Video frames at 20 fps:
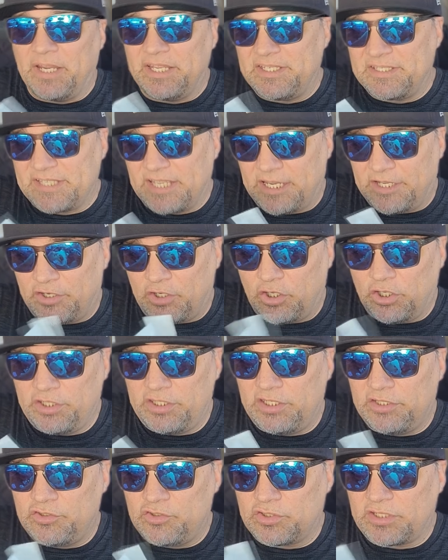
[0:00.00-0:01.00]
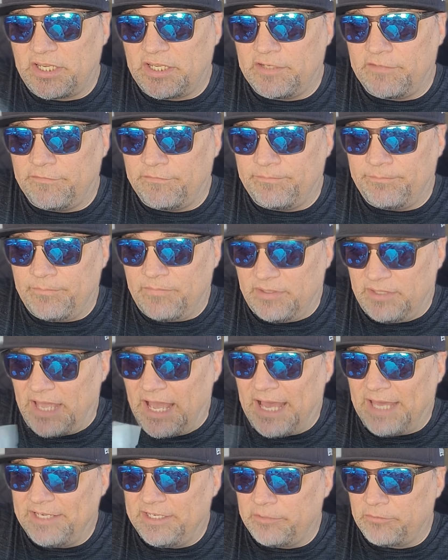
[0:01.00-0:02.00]
Mike's Hot Honey kind of
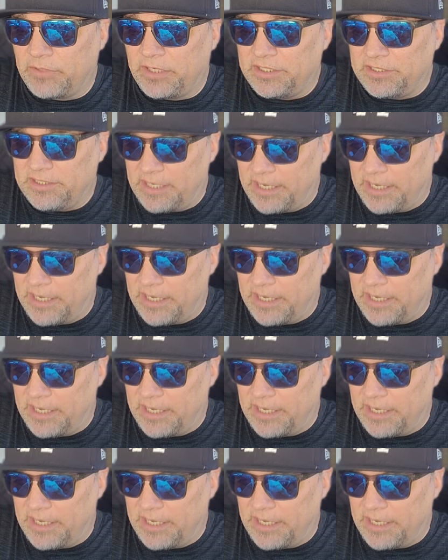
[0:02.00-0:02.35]
on it right